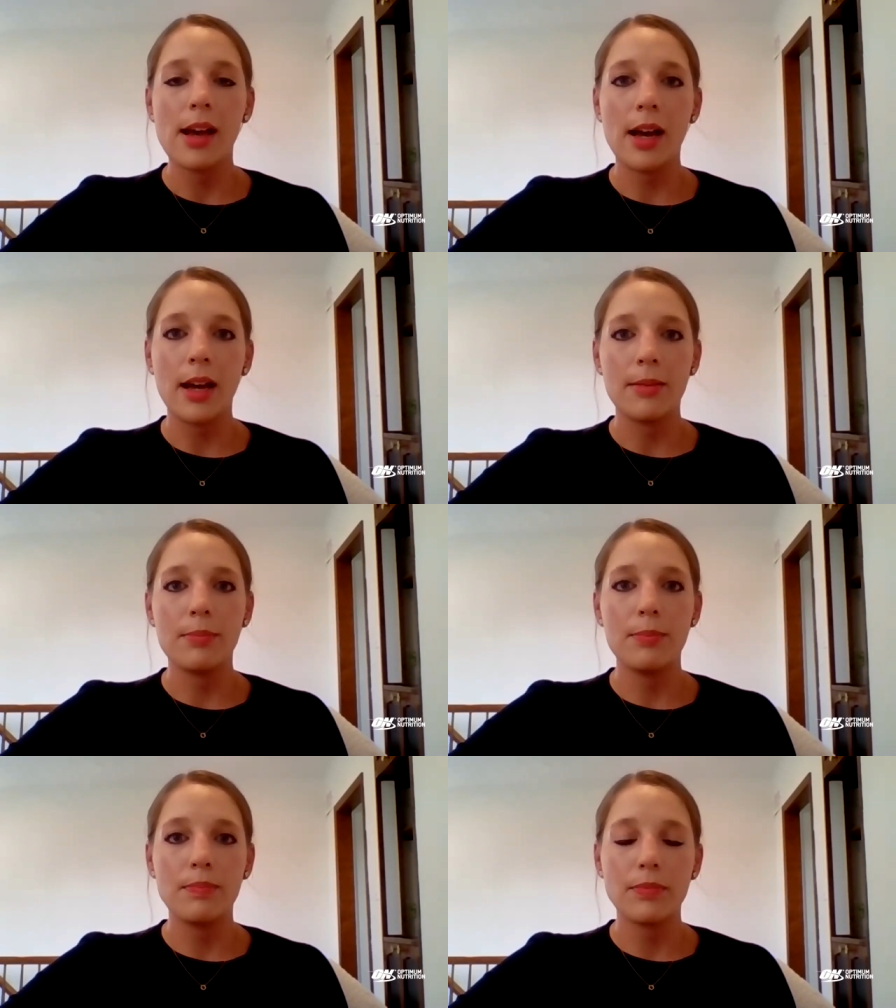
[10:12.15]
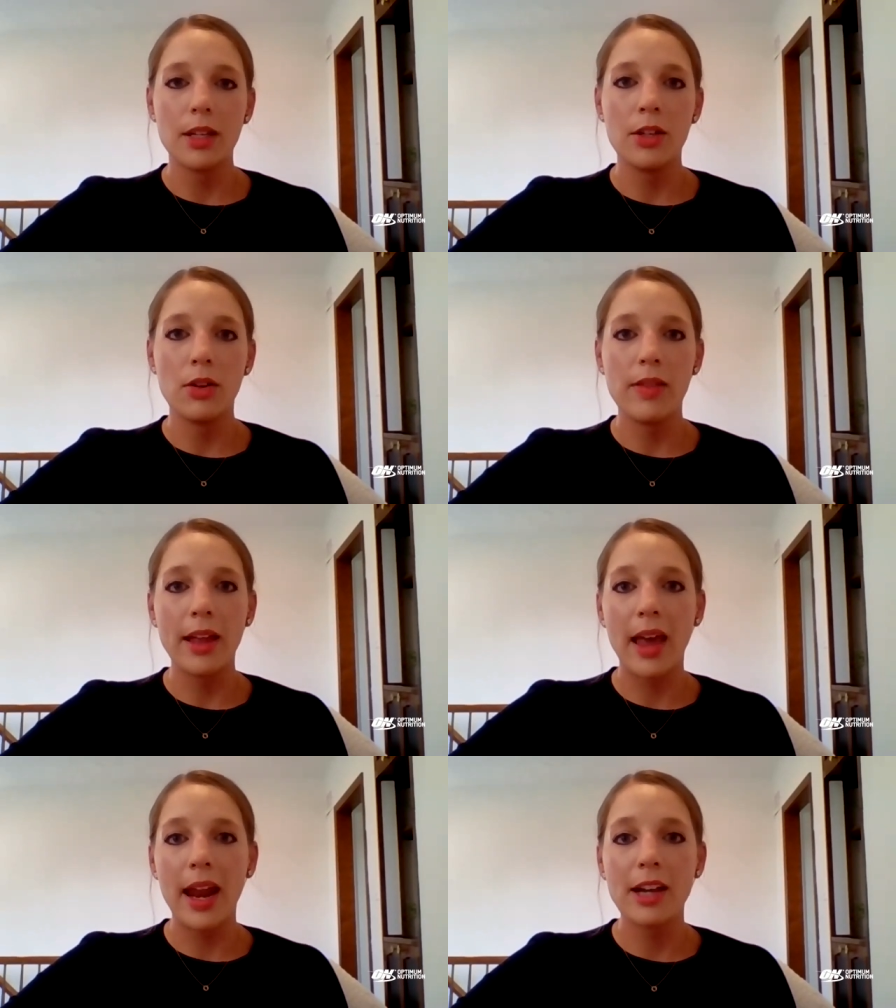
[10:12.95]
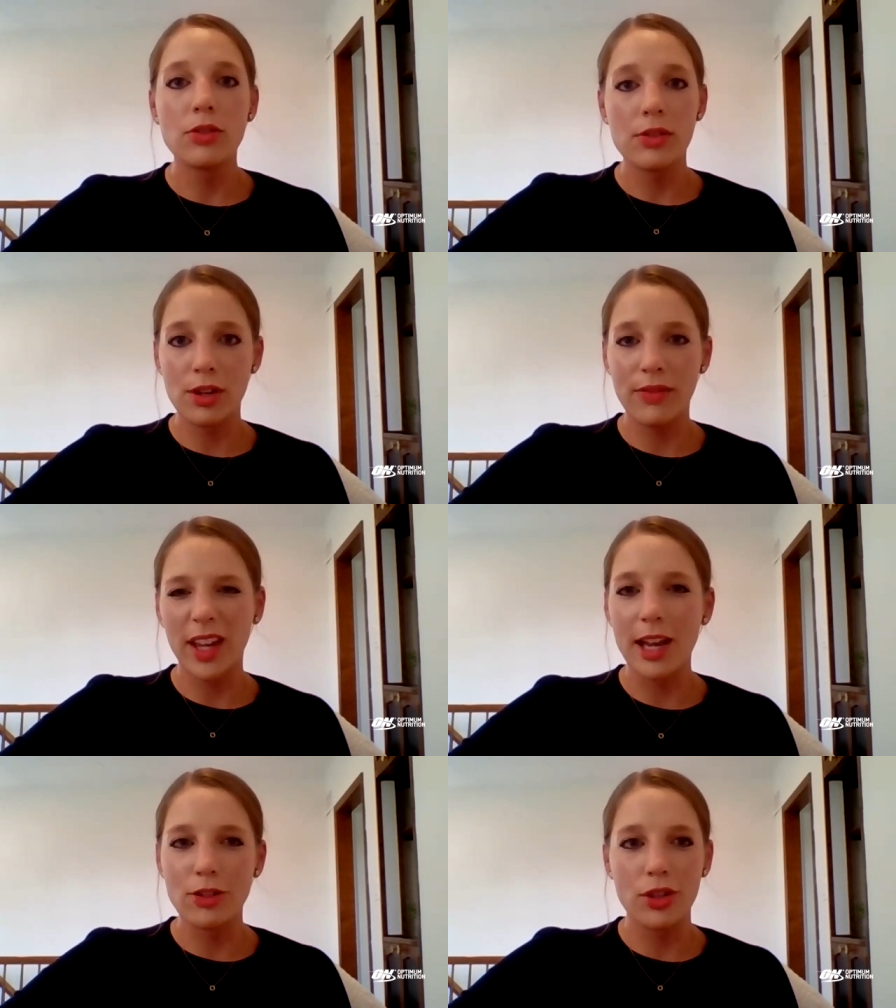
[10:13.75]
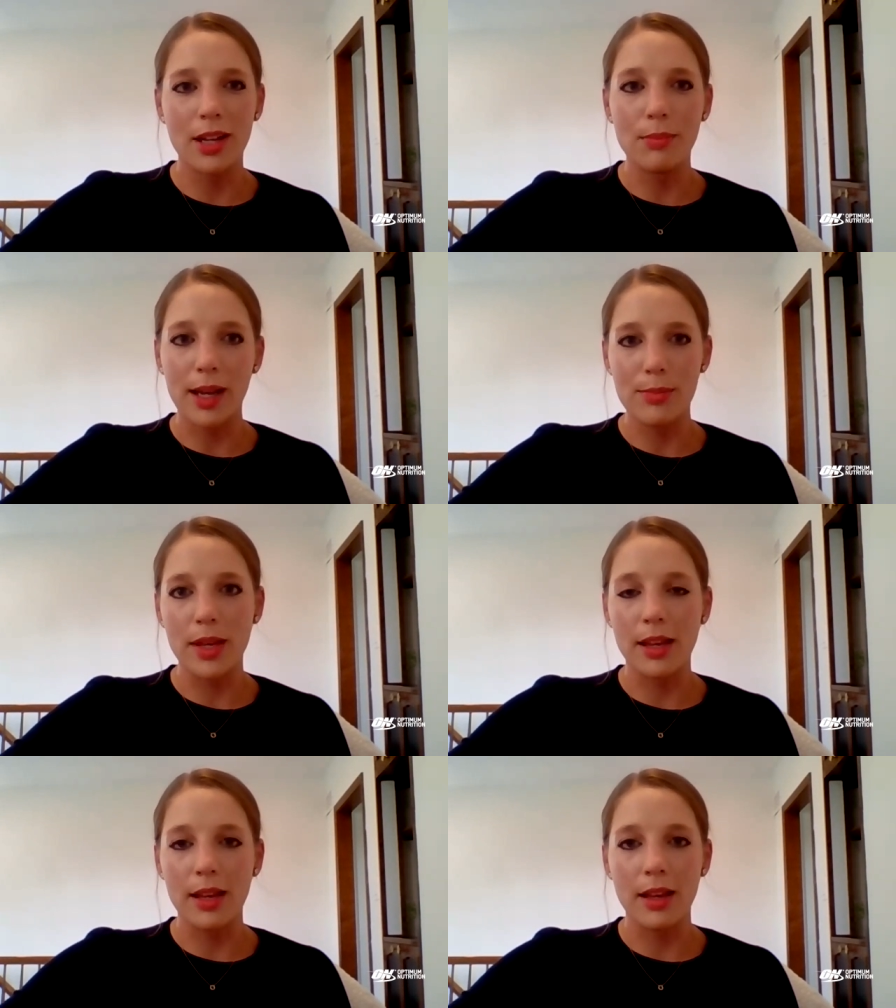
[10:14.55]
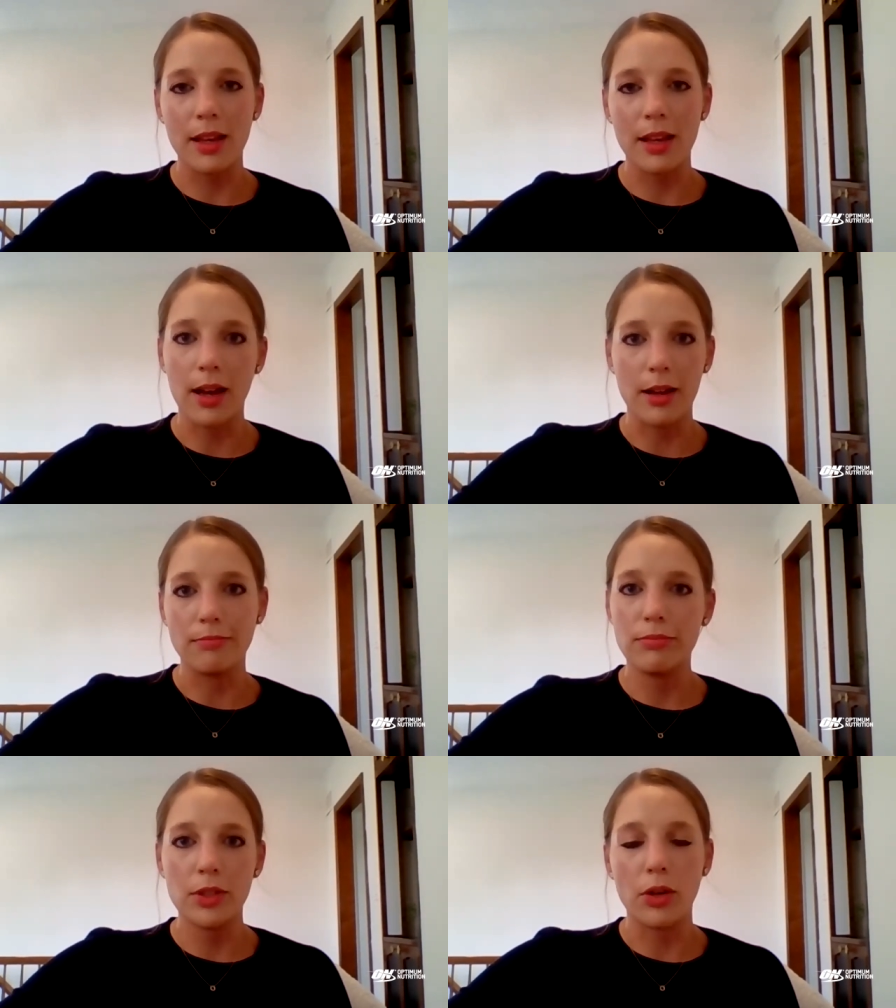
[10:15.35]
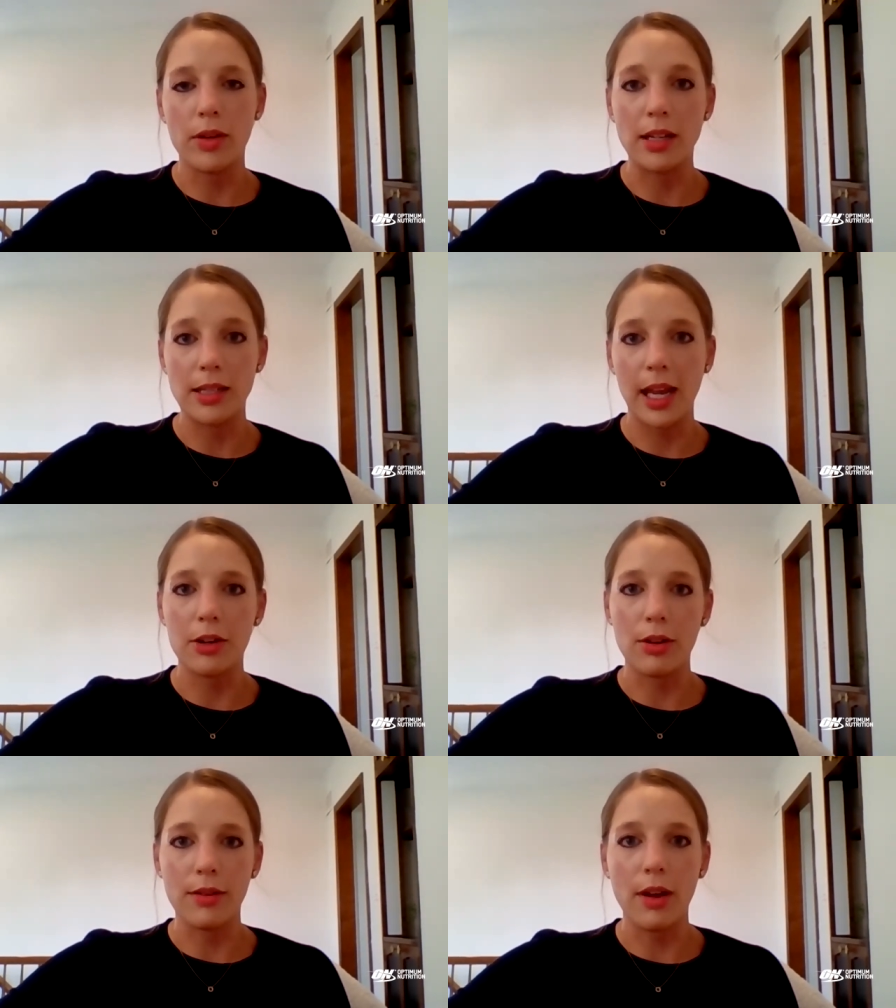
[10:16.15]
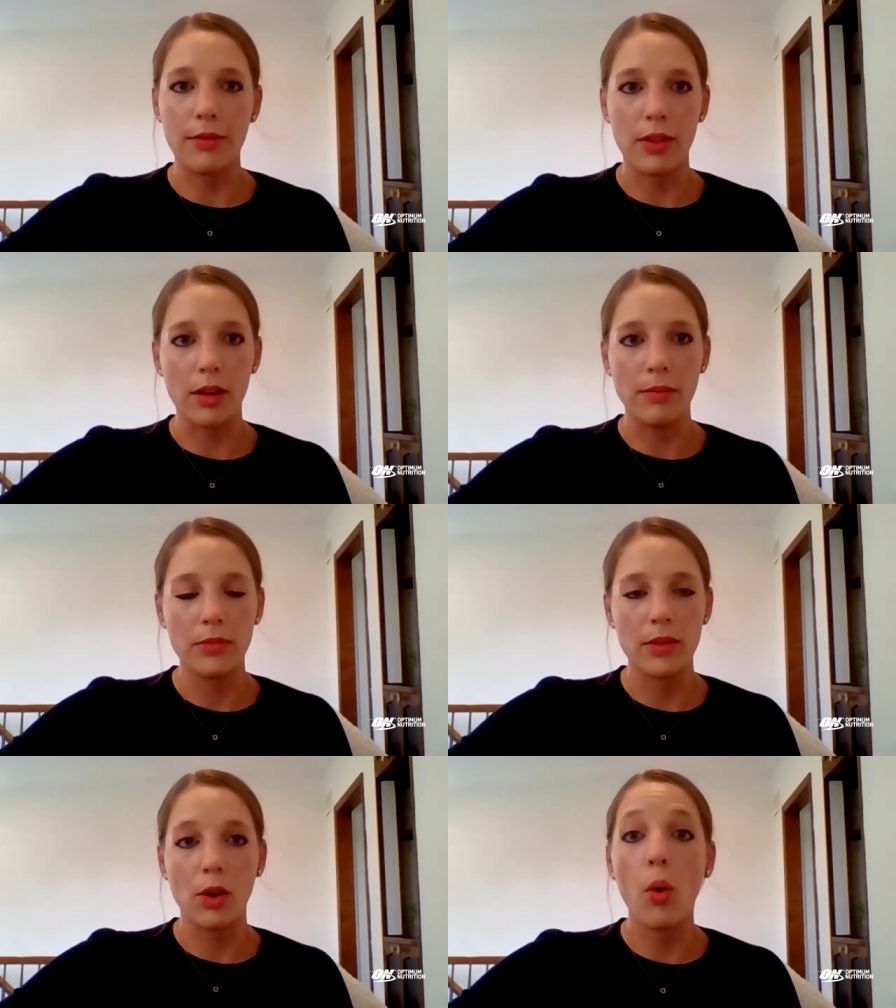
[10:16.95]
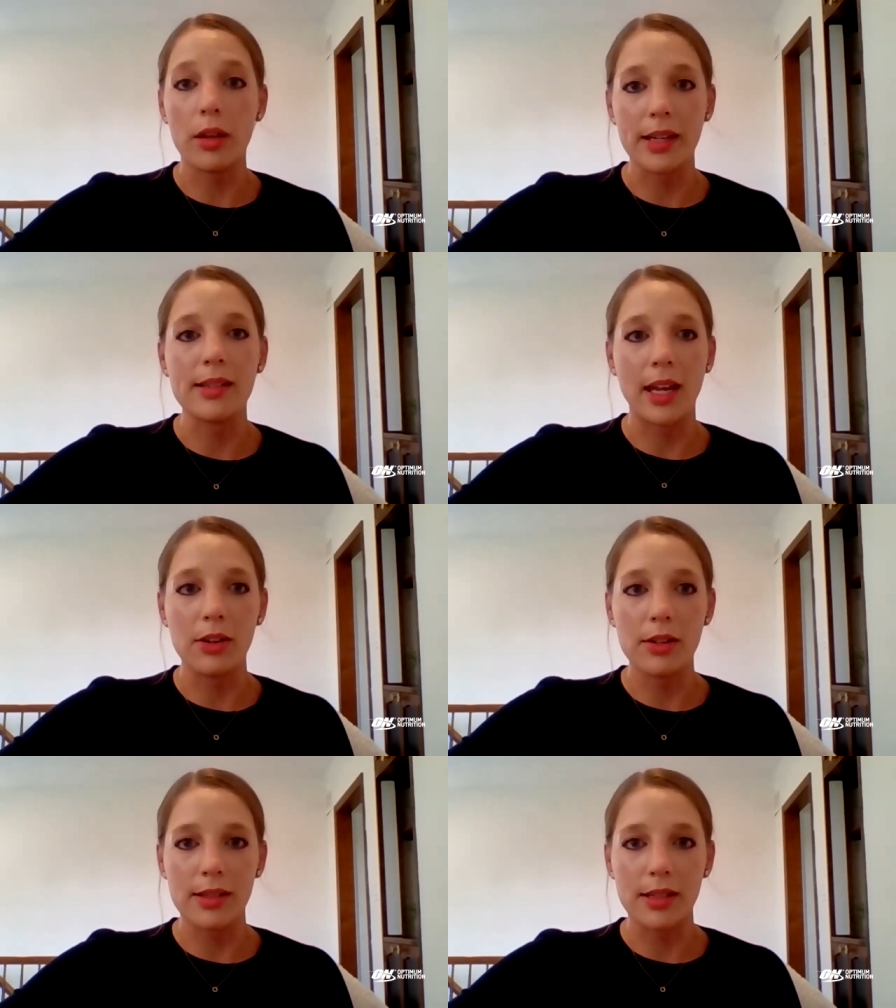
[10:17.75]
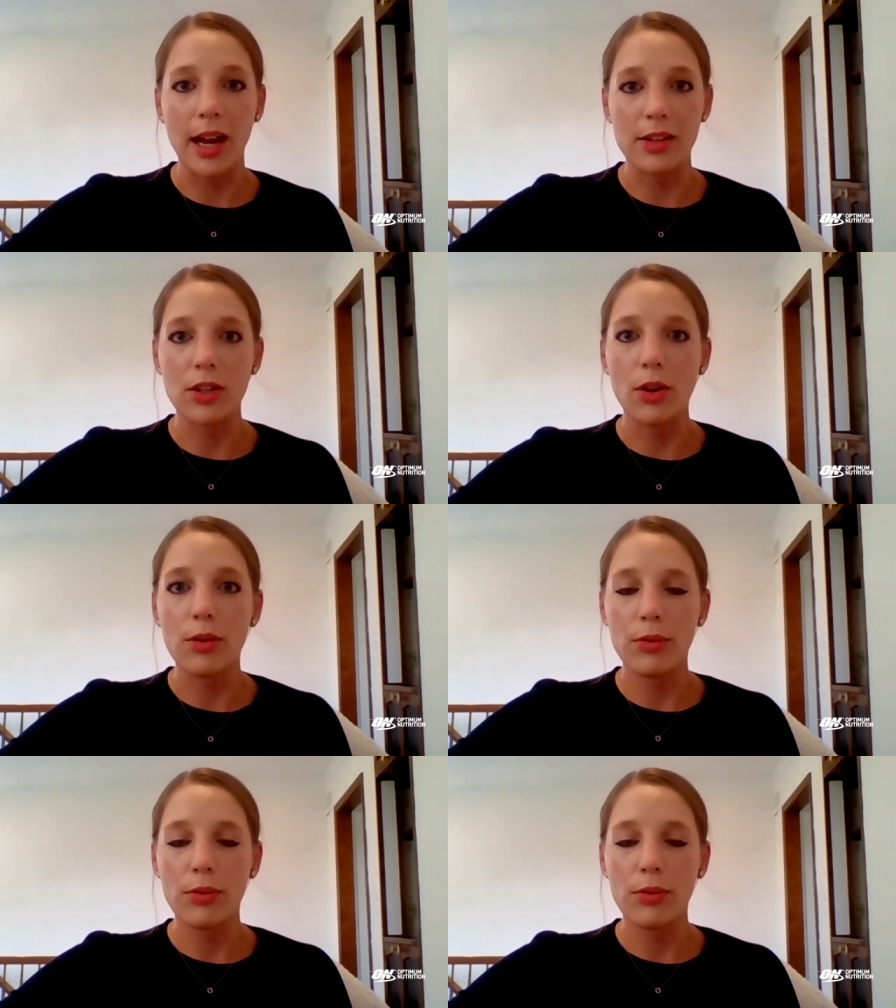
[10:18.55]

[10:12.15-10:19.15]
Uh, you know, that, that extra certification might be, um, you know, an indicator of, of the, the quality standards that it has to go